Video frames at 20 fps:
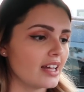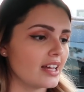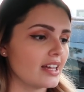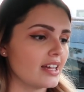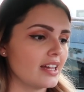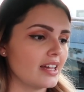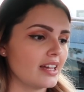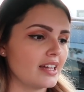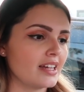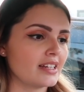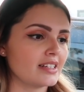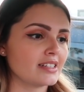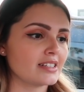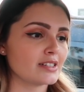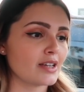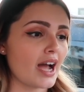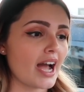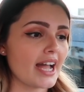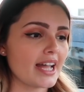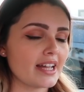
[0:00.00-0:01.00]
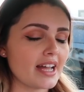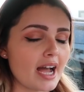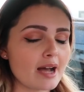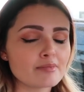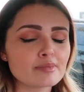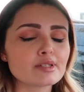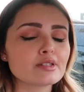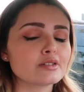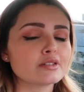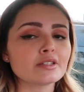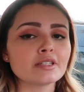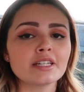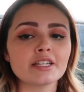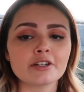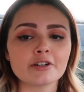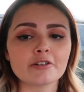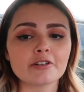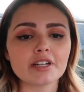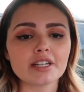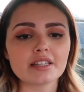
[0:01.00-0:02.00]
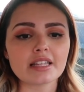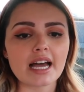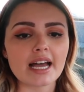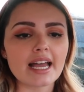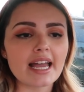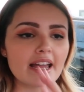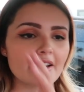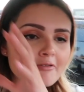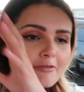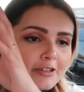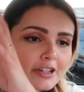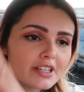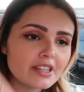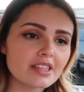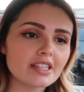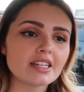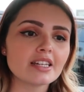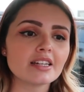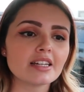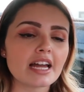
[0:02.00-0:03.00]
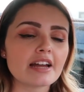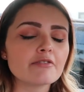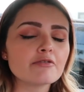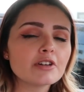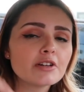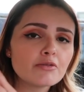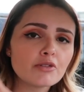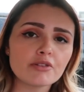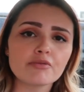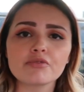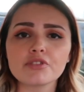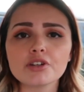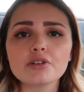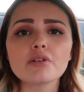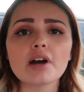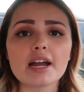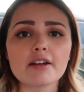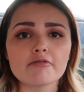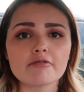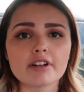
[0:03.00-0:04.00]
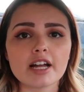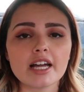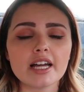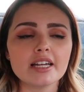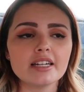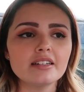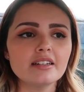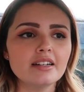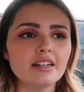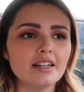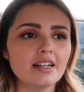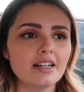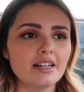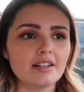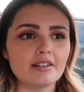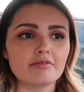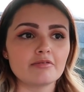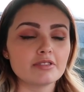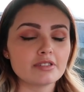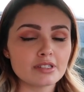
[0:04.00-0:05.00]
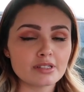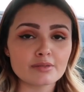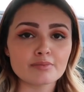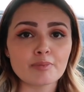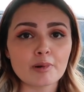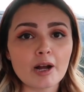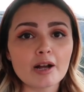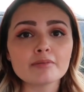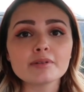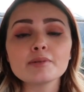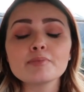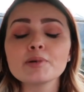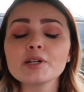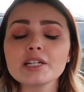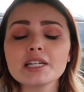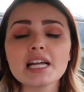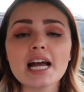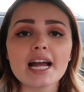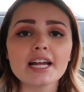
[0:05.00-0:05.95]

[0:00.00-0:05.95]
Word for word: And I absolutely agree that everything, every review I read was probably pretty